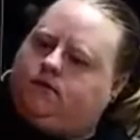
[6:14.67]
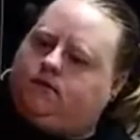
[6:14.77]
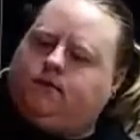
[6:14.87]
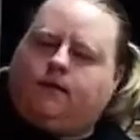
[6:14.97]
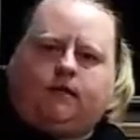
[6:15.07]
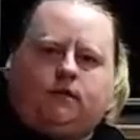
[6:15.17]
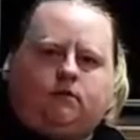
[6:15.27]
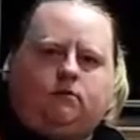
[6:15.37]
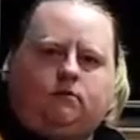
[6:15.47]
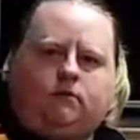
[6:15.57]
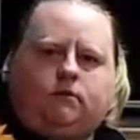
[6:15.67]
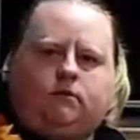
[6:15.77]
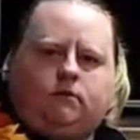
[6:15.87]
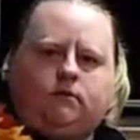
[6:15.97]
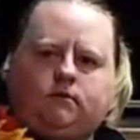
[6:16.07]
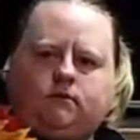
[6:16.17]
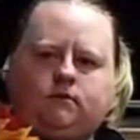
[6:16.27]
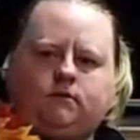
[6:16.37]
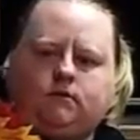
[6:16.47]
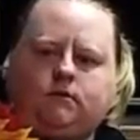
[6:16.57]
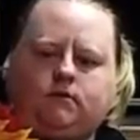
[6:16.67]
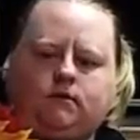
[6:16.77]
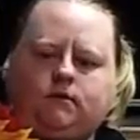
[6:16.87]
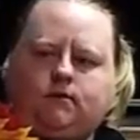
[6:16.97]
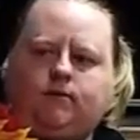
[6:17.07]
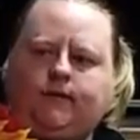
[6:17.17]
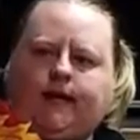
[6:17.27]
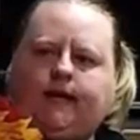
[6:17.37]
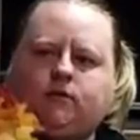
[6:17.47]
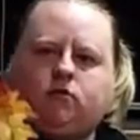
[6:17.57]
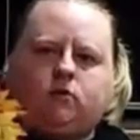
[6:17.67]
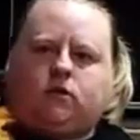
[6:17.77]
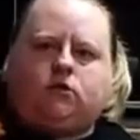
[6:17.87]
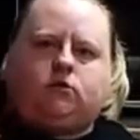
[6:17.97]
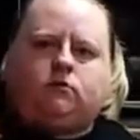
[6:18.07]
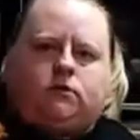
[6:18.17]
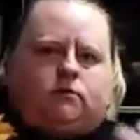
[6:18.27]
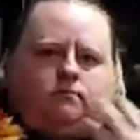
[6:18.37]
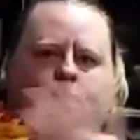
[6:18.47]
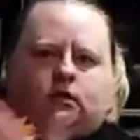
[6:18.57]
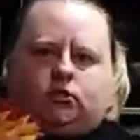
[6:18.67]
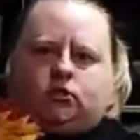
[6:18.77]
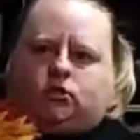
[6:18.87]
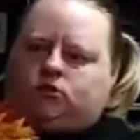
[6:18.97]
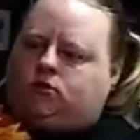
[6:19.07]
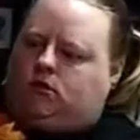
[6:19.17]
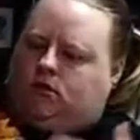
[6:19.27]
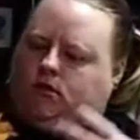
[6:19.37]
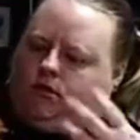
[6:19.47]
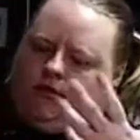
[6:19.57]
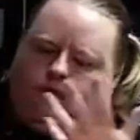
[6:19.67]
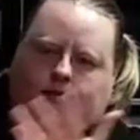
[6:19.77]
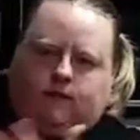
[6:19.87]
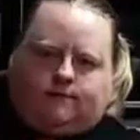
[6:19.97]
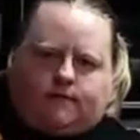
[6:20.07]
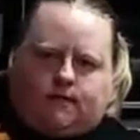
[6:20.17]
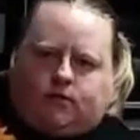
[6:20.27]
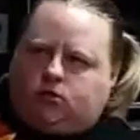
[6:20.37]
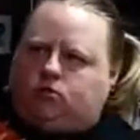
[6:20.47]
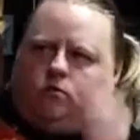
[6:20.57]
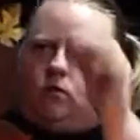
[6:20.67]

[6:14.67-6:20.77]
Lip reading: Isn't that cute? Now again, you can do as much leaves as